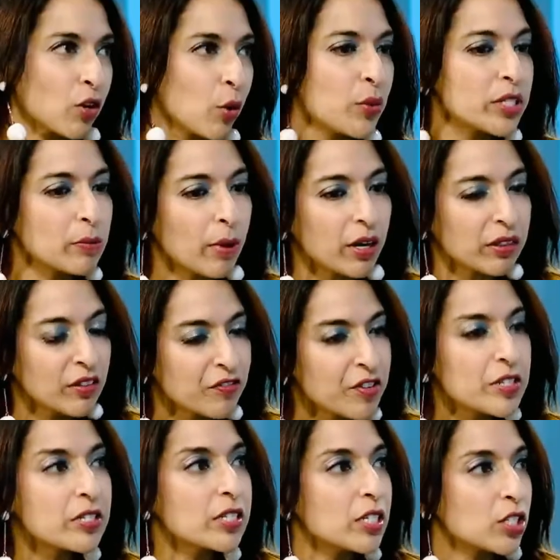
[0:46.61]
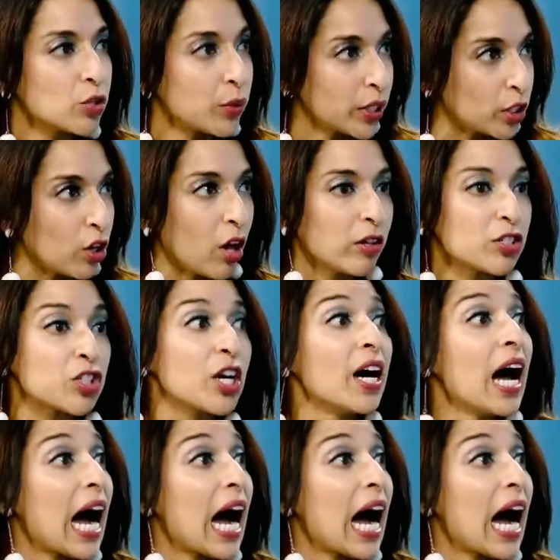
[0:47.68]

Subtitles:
always, Mark. The first is to acknowledge